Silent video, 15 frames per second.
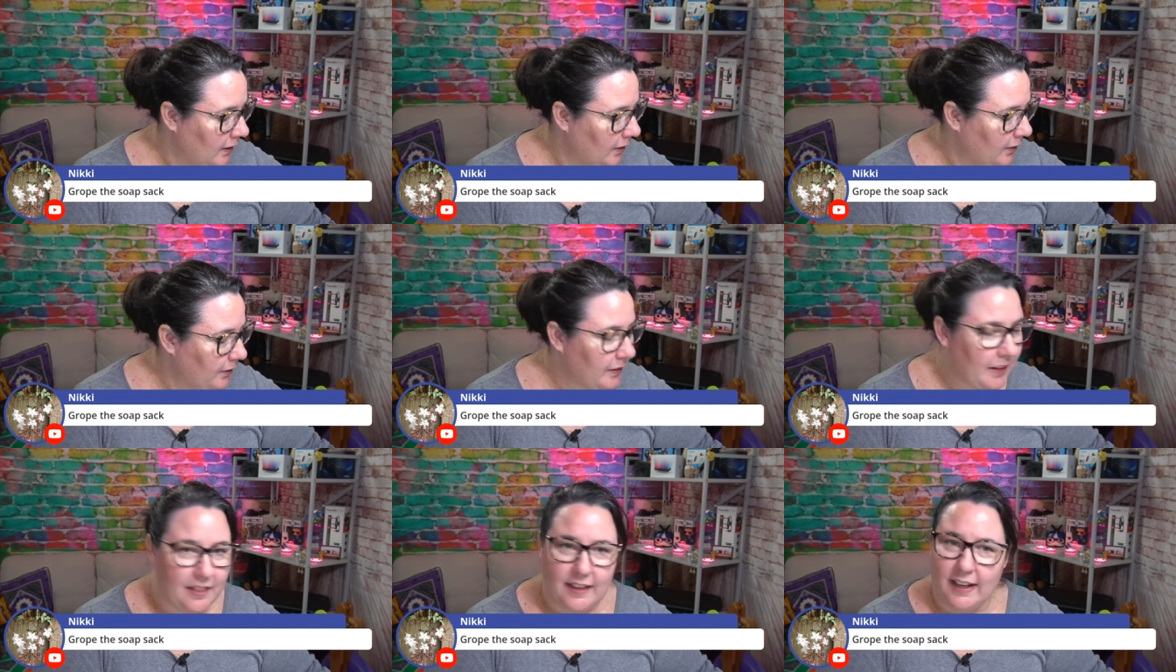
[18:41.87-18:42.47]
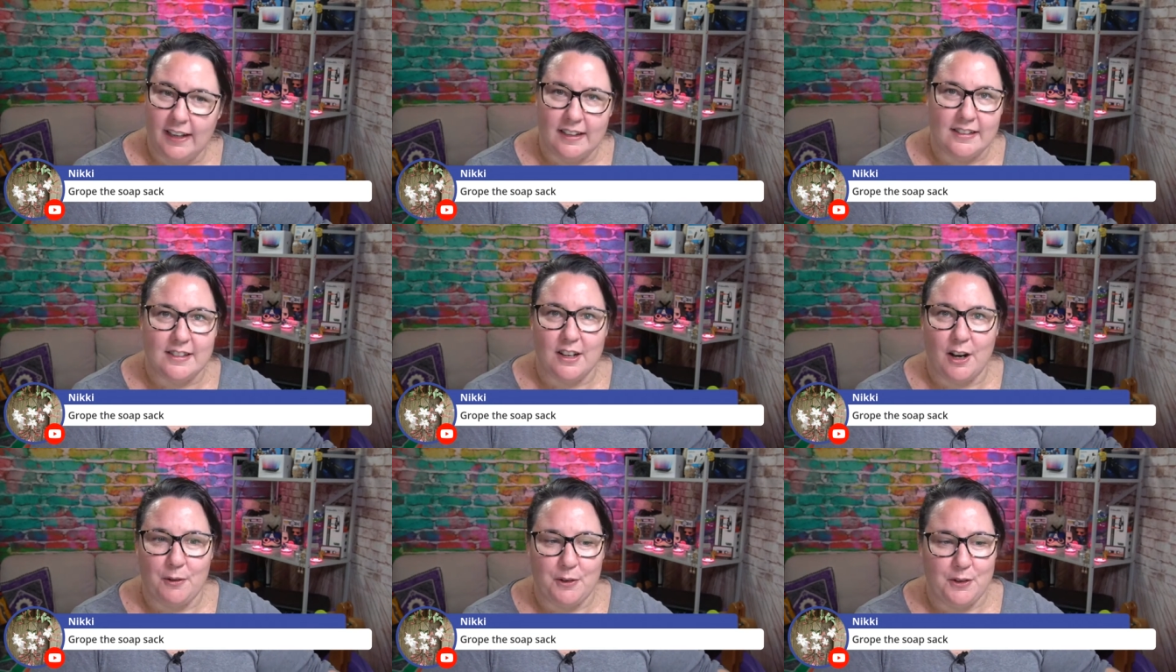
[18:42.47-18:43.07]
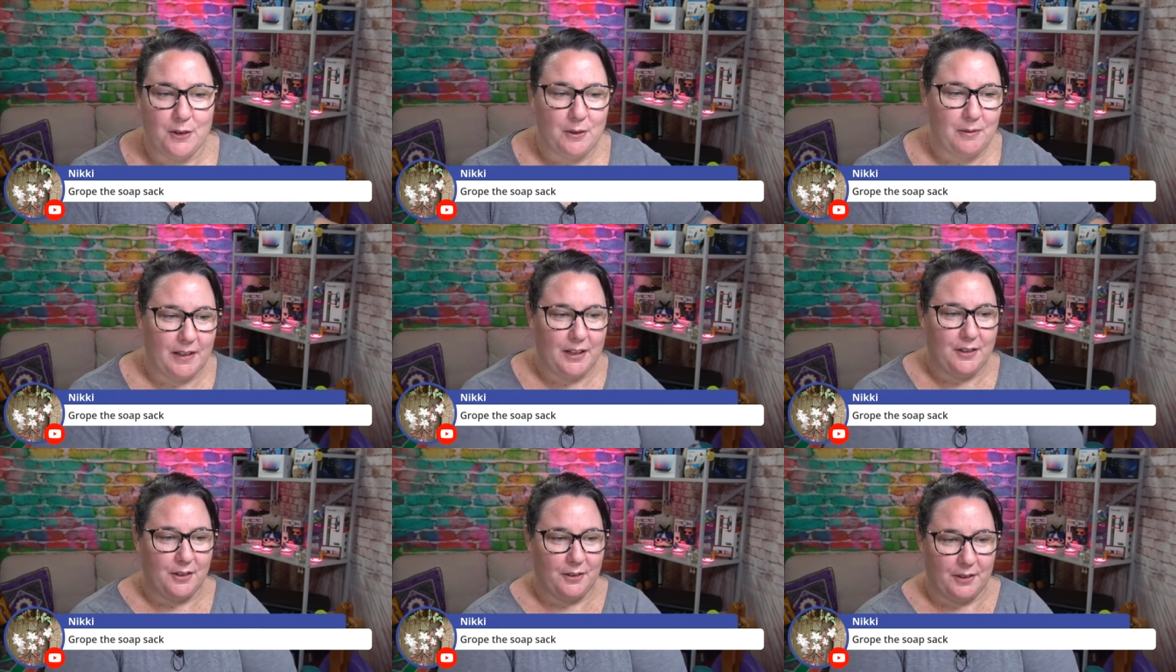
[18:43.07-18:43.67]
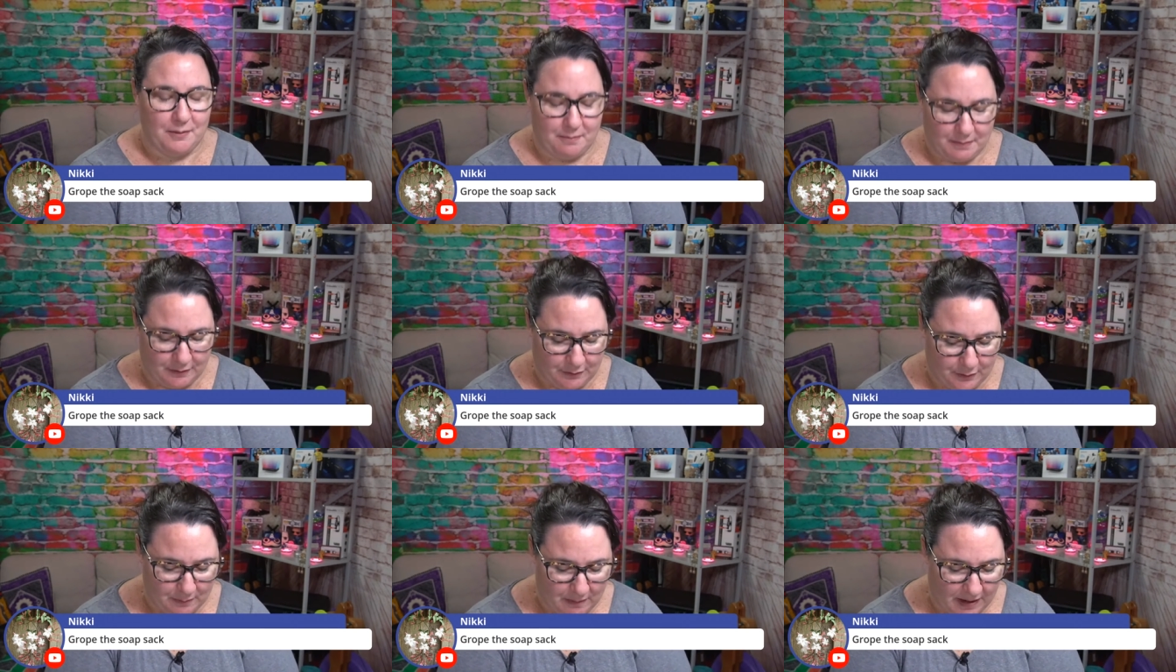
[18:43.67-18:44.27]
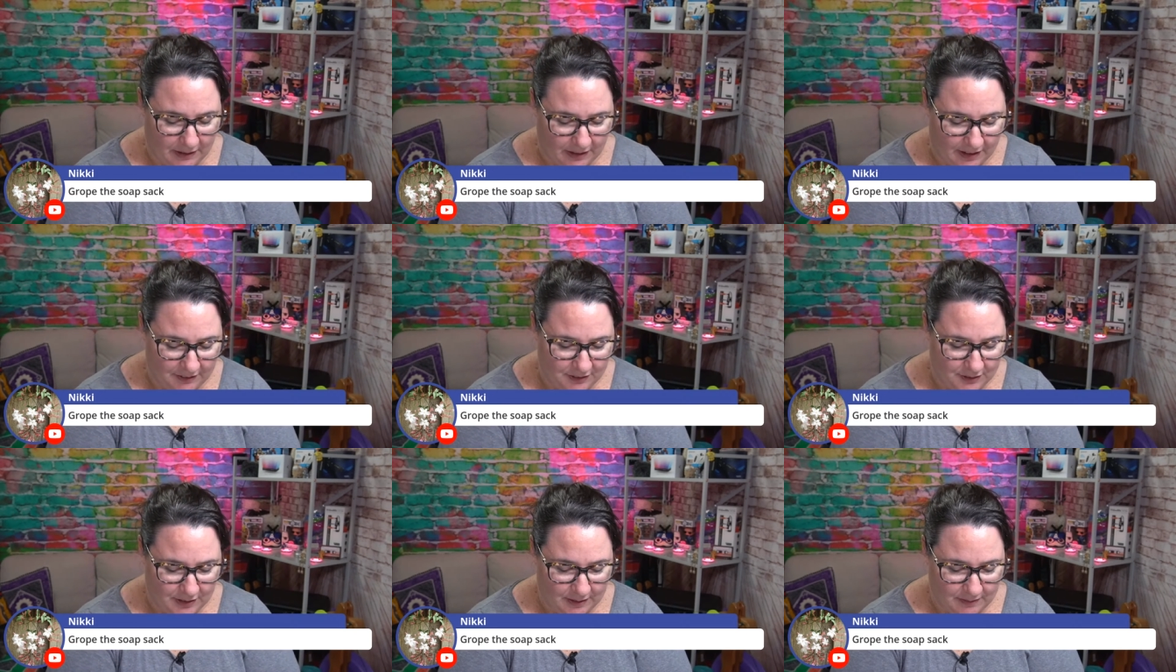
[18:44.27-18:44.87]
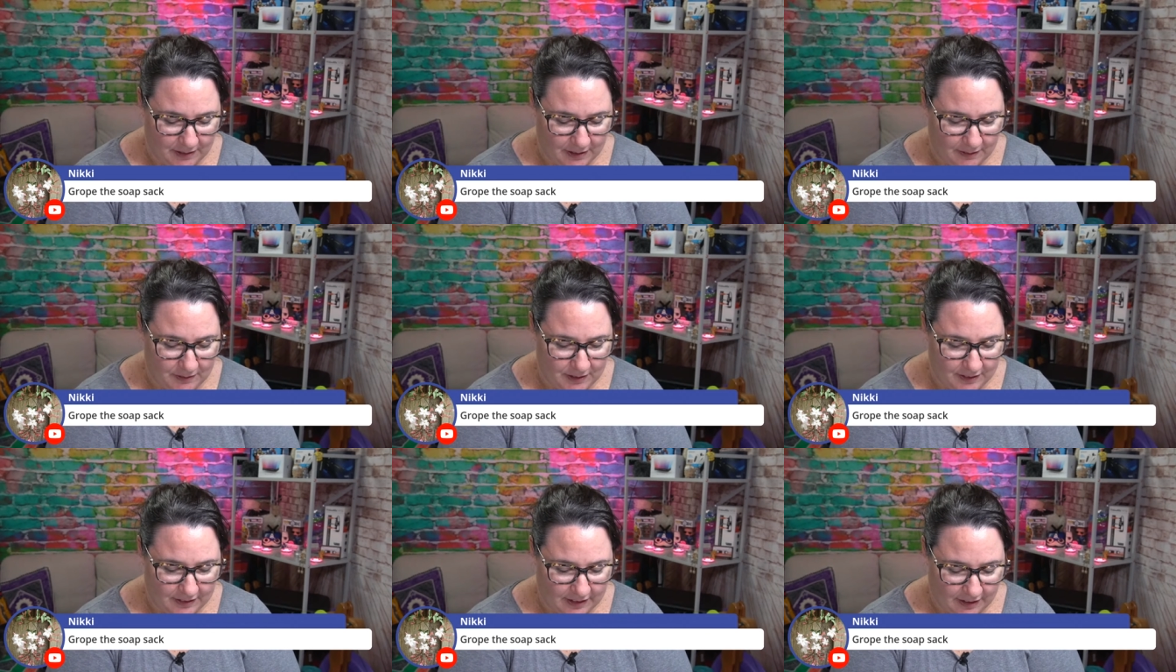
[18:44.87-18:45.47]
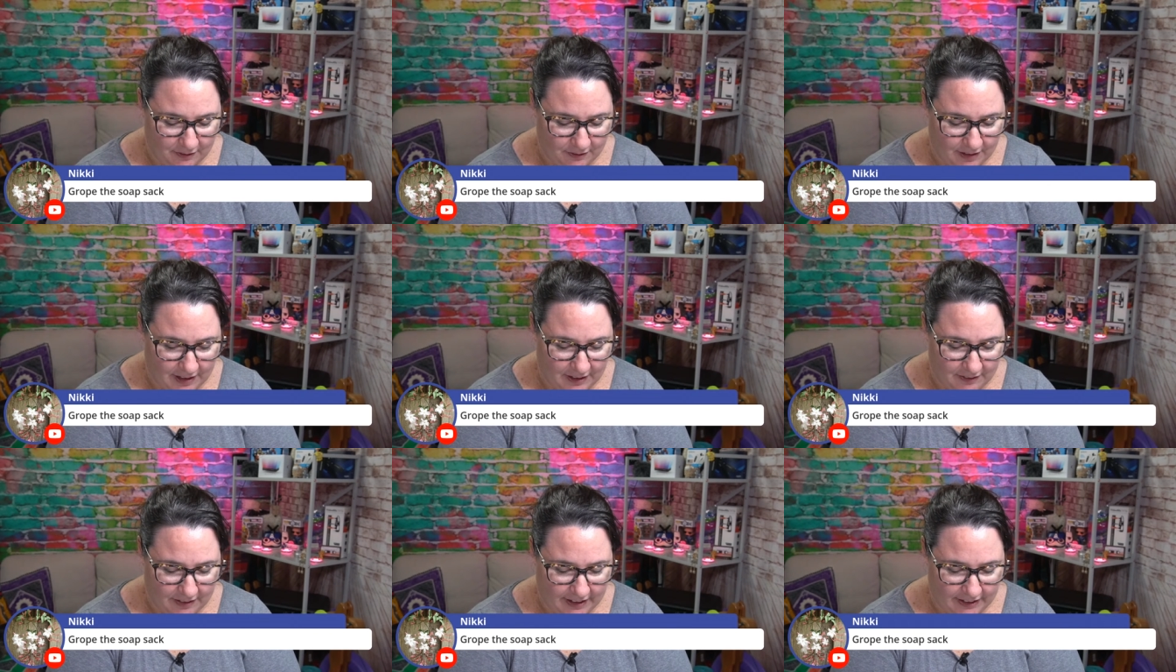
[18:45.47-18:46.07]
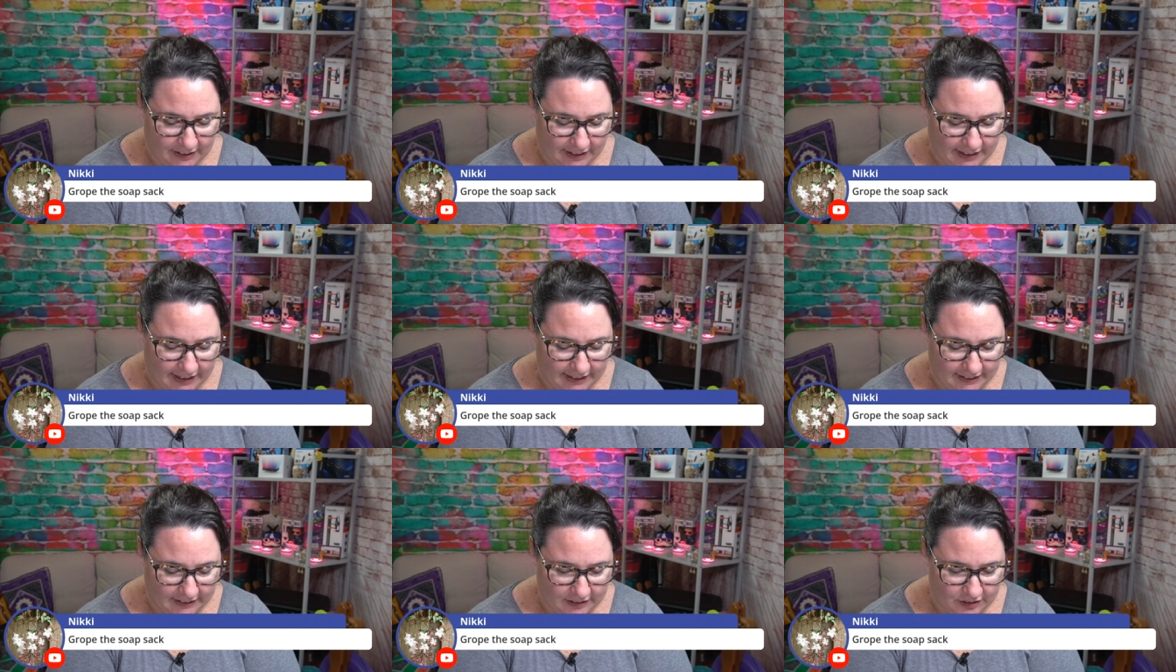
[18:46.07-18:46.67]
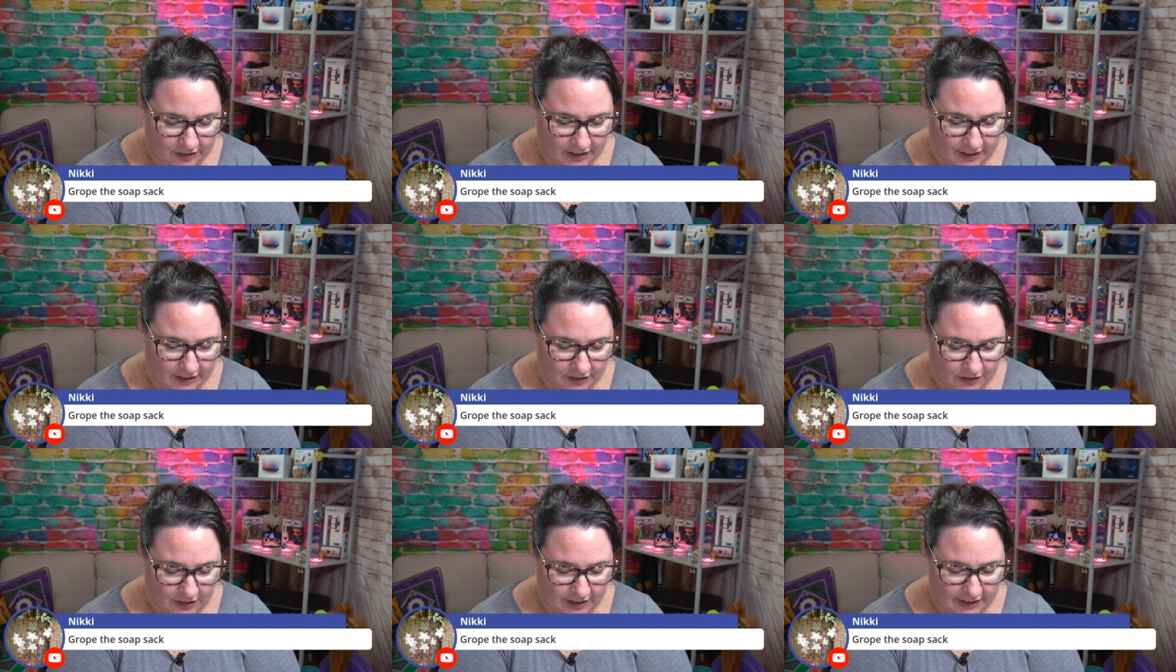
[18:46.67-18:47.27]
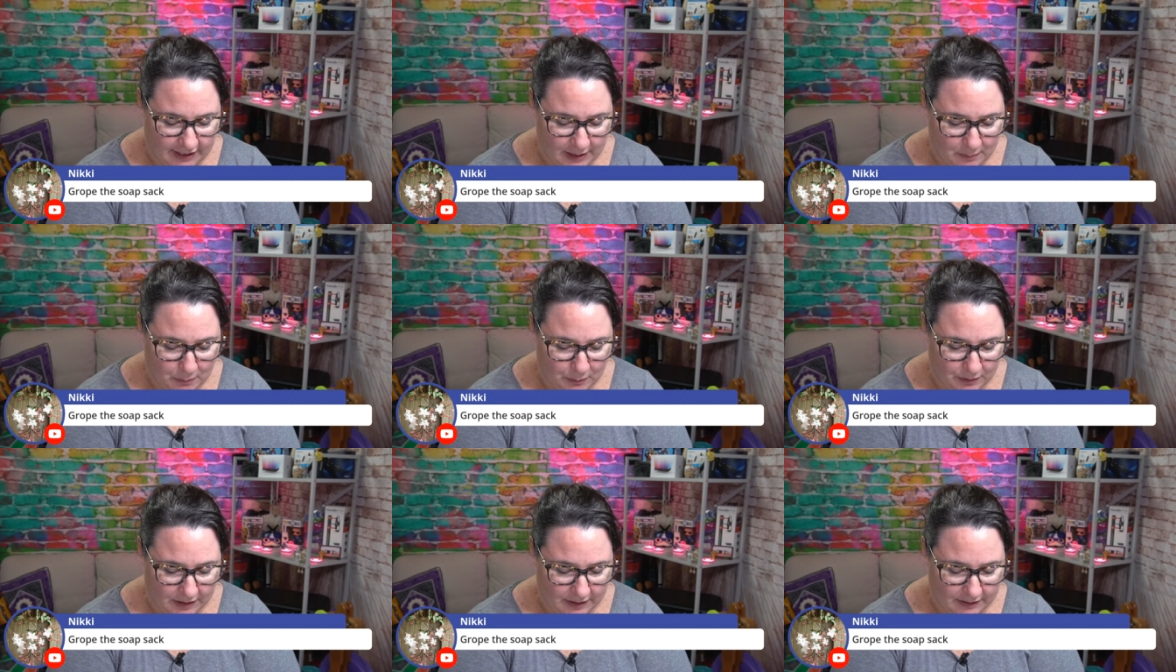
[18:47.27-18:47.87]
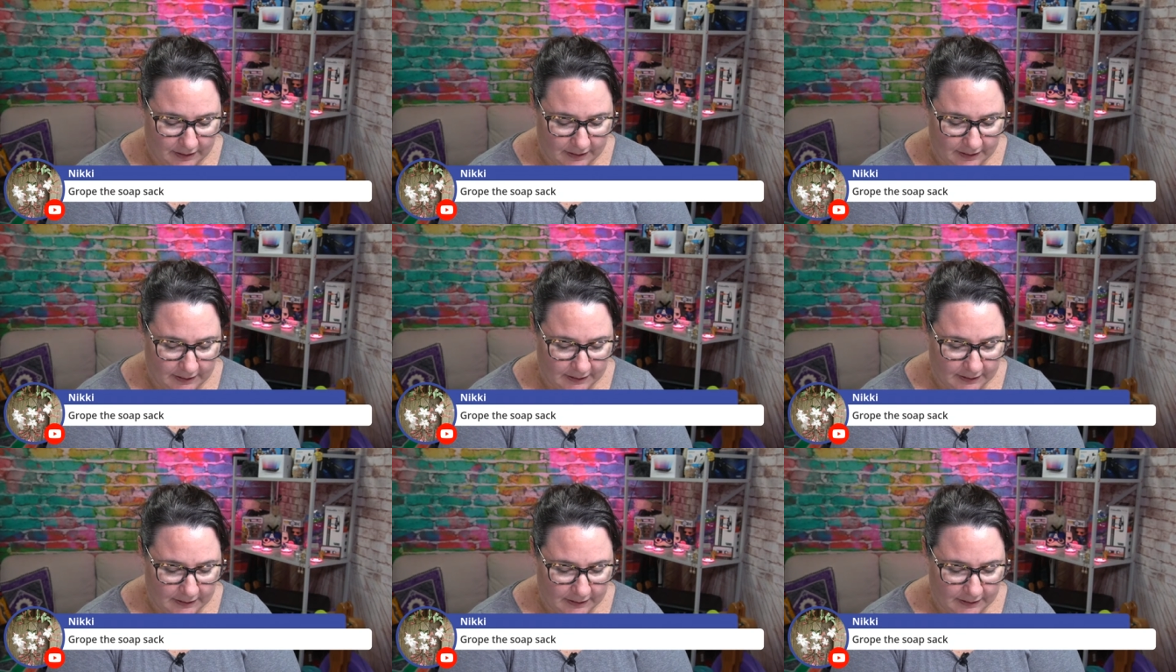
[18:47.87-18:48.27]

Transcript: All the things that I would normally do before my live stream that I'm just like running around like a headless chicken trying to get them all done.